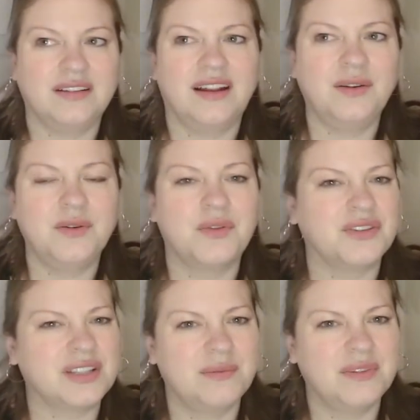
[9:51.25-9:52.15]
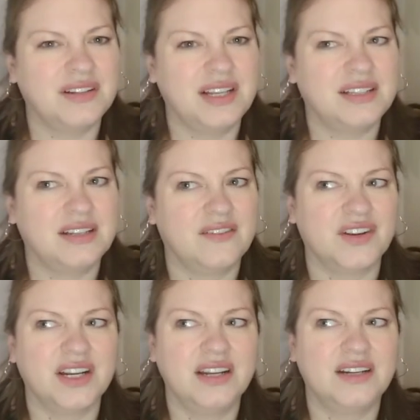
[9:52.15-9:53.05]
I don't know, there's something that tastes
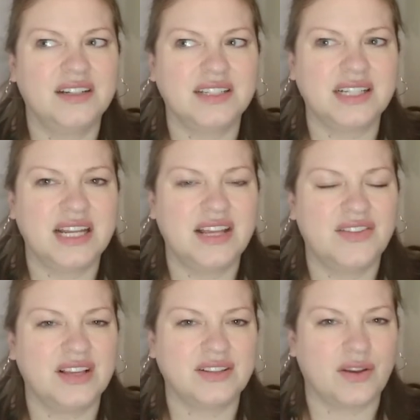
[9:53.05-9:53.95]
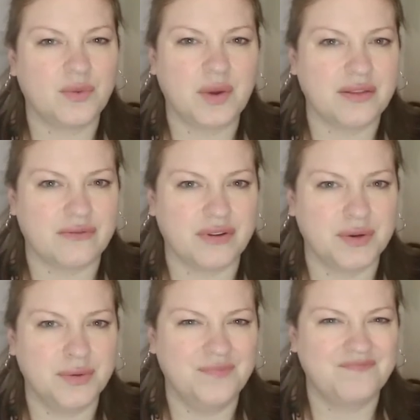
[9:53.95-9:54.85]
different, and it doesn't heat things all the way
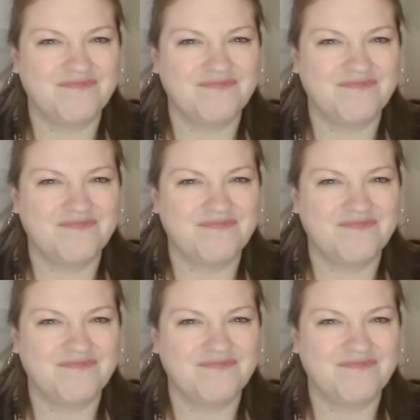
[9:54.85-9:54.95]
through